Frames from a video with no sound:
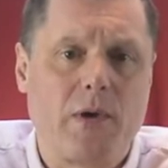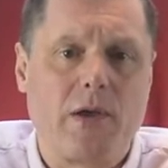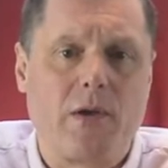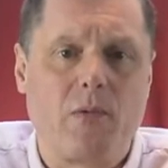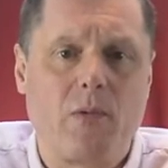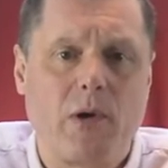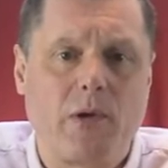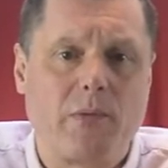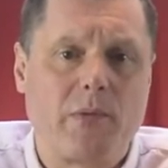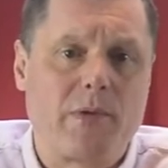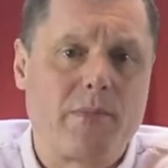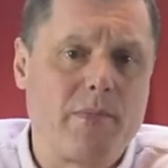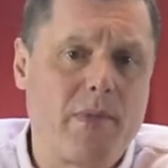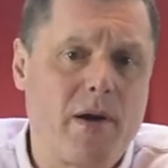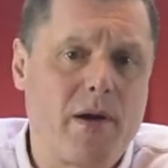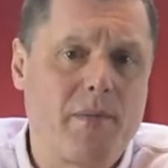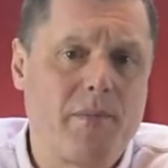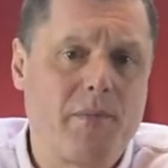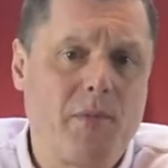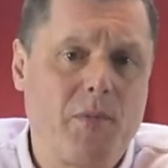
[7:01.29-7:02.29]
week one with
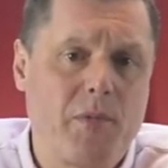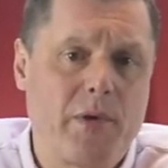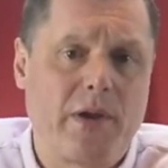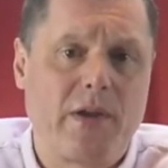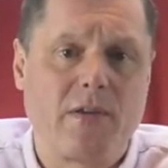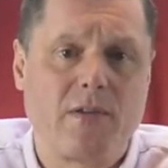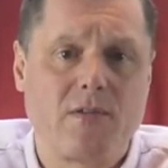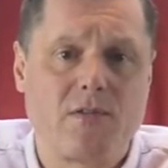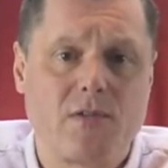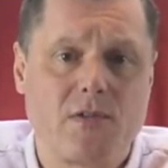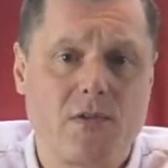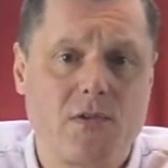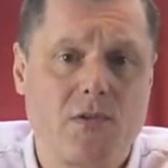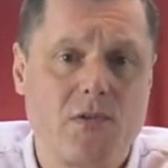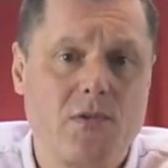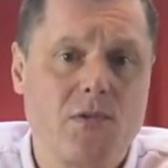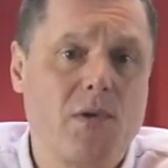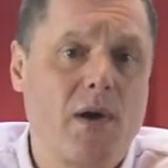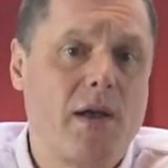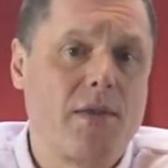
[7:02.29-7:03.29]
mum, week
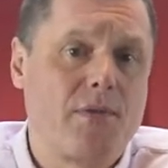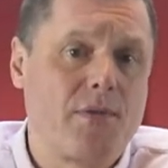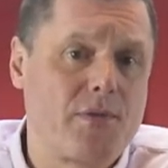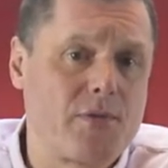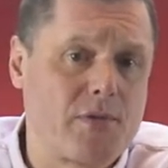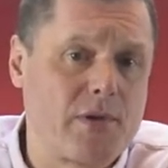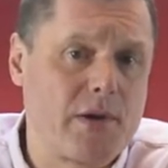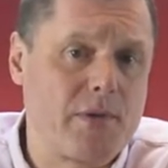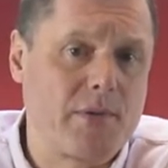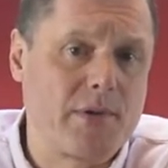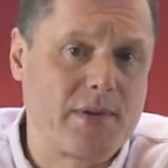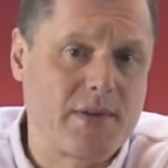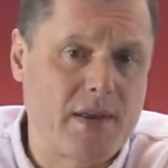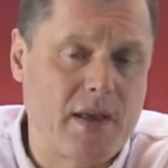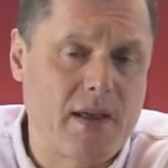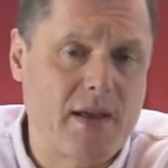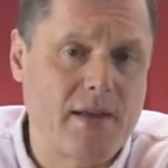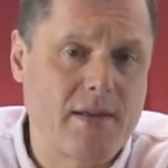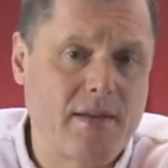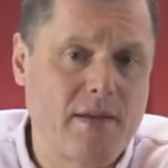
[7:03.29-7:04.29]
two and three with
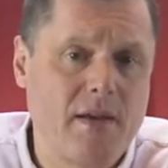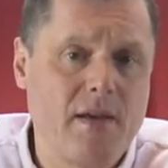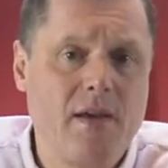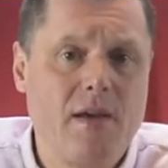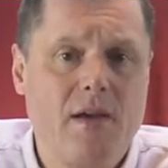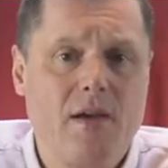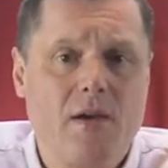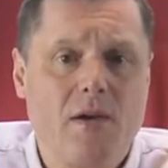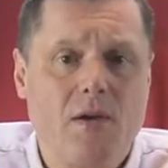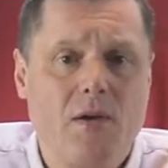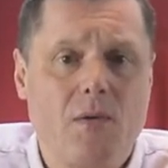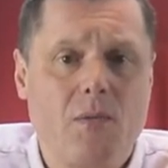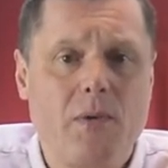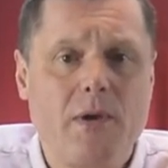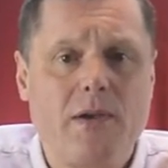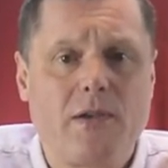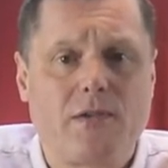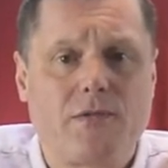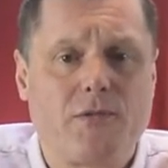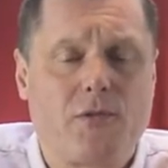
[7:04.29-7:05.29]
dad,
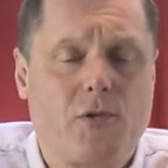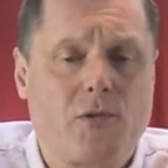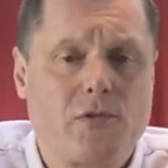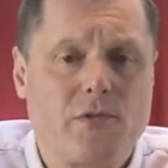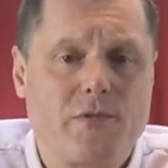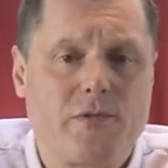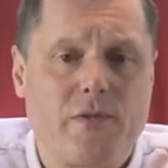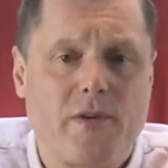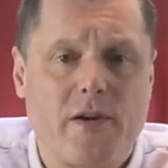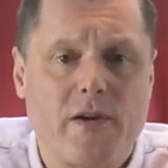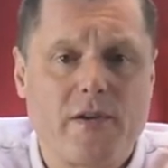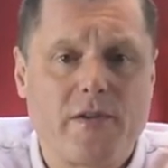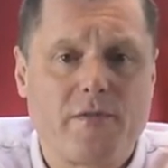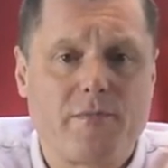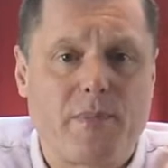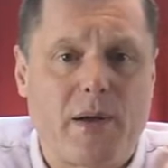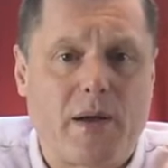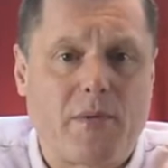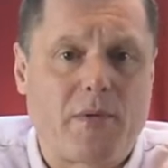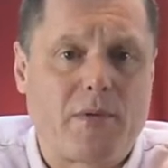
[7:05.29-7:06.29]
weeks four and
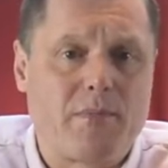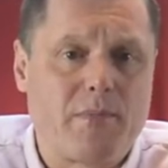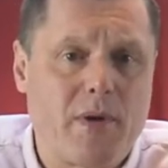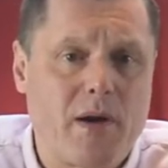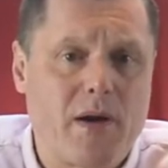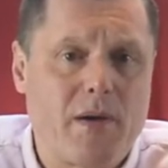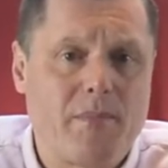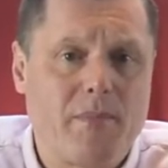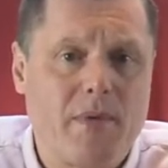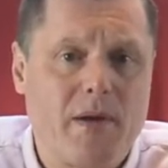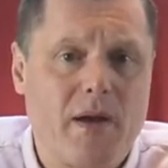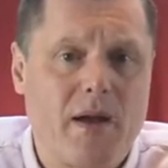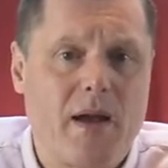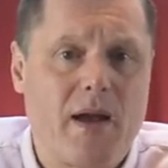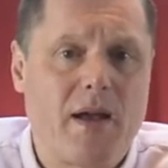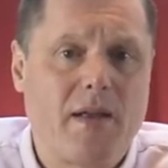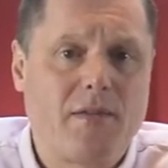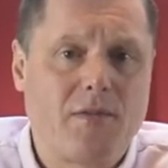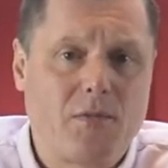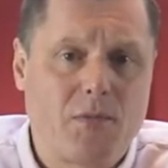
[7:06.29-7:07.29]
five back with mum,
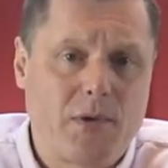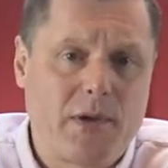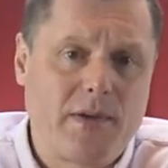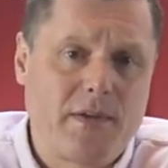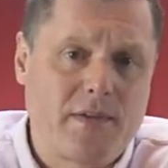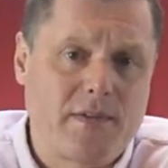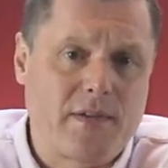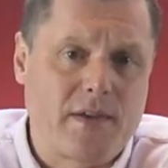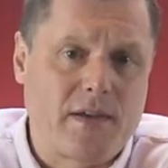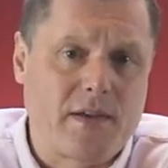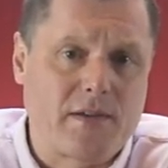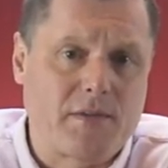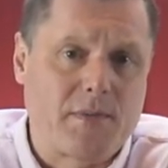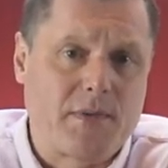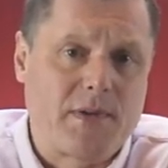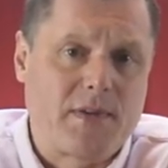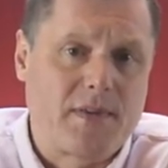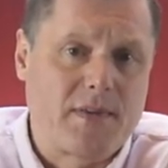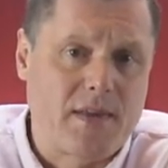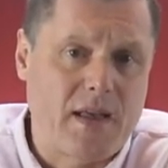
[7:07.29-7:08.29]
and week six
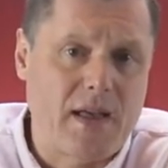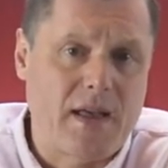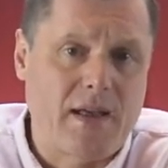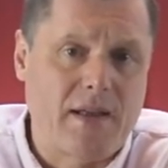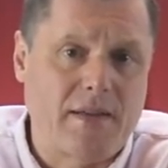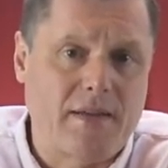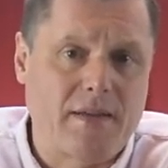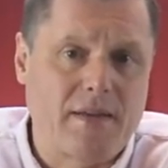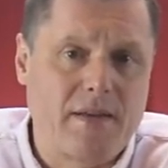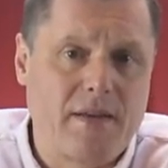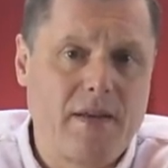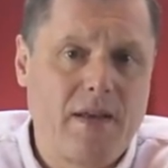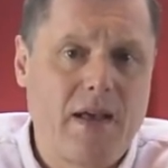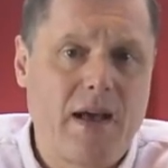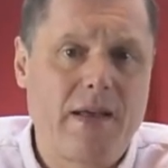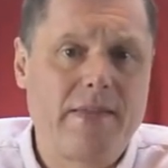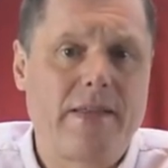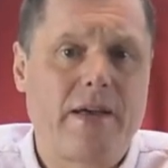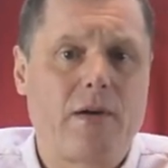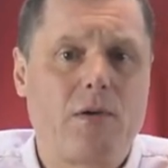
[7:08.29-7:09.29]
with dad.
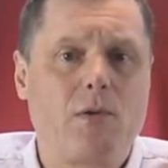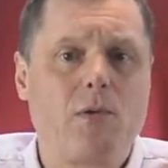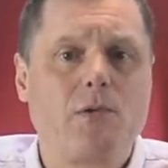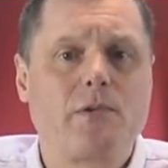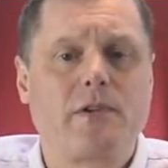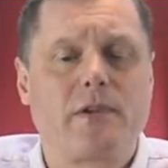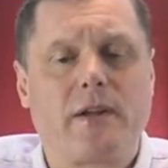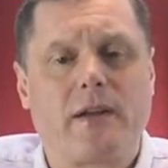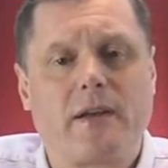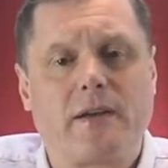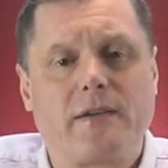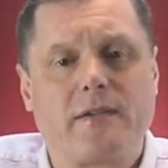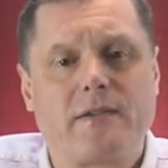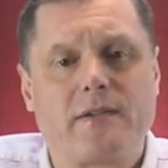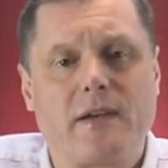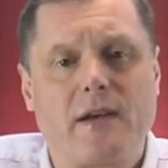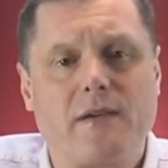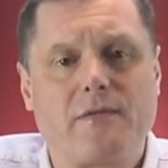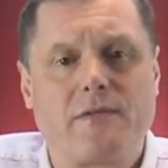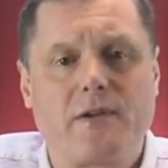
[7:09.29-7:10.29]
And that
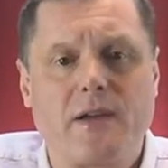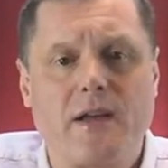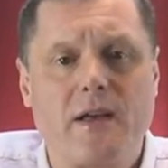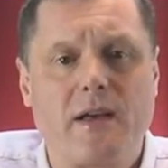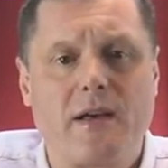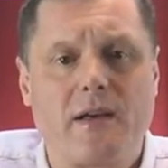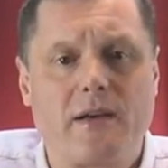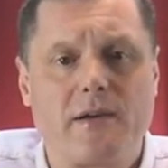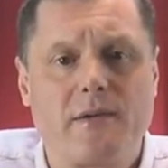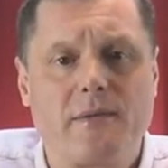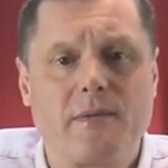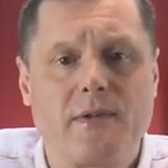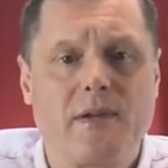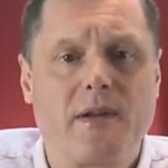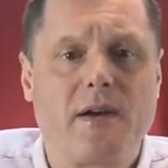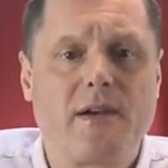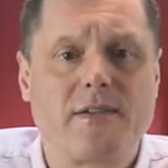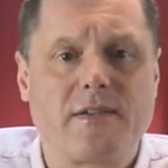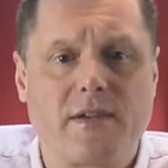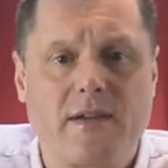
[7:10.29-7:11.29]
alternates every year.
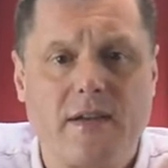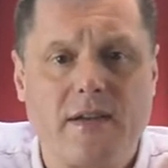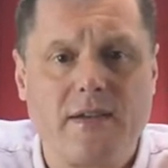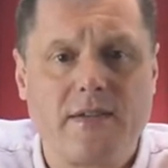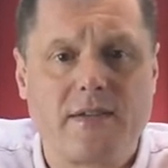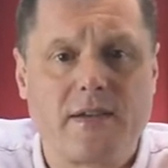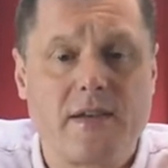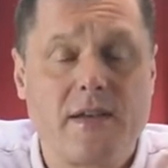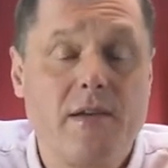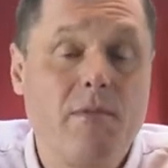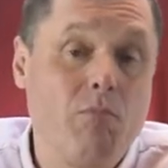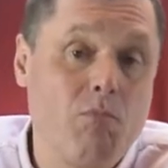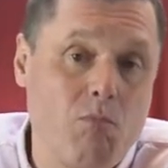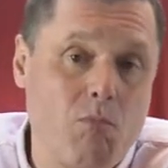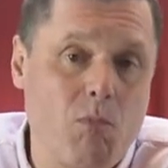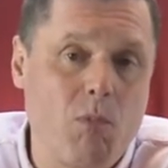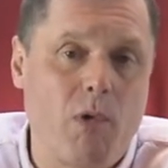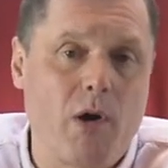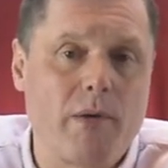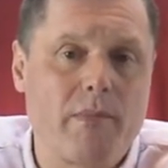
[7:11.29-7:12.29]
Nice and easy,
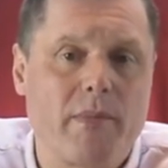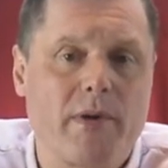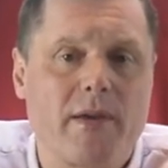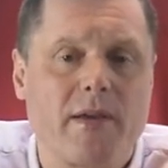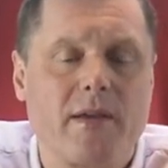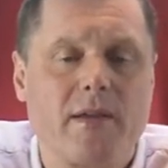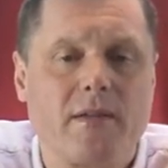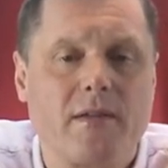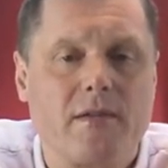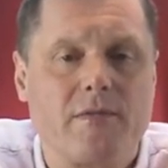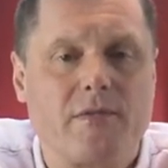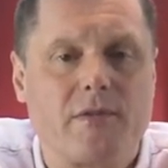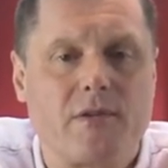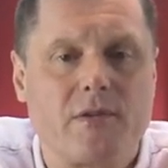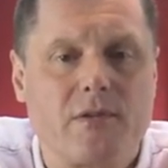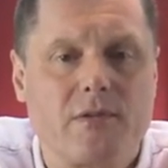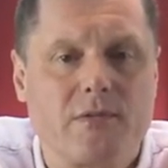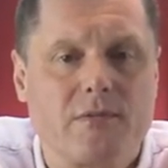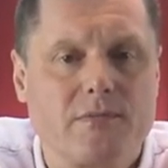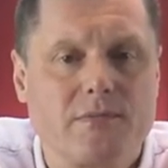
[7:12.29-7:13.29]
why make it
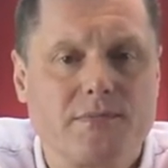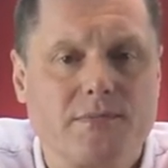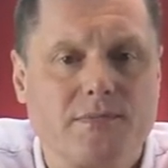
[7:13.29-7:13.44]
difficult?